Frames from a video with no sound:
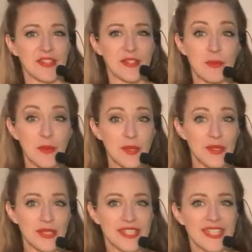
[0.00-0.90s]

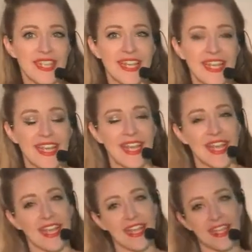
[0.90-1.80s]
sport,
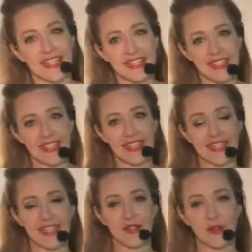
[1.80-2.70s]
and
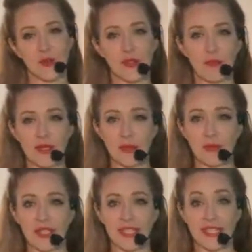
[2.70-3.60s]
it is your
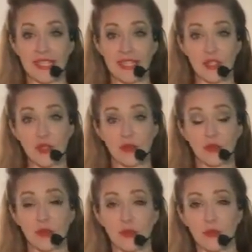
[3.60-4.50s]
responsibility to
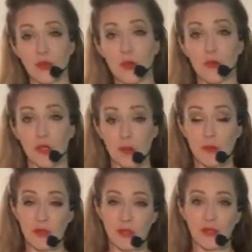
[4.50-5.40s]
know what
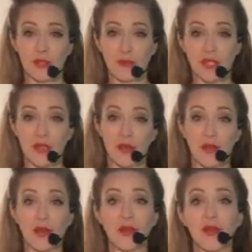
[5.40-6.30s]
your personal limits
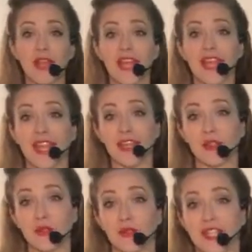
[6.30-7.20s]
are
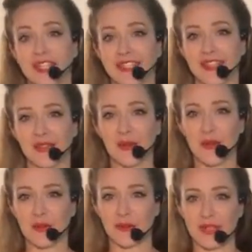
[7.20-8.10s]
and to dance at
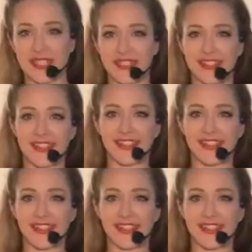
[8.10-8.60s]
your own risk.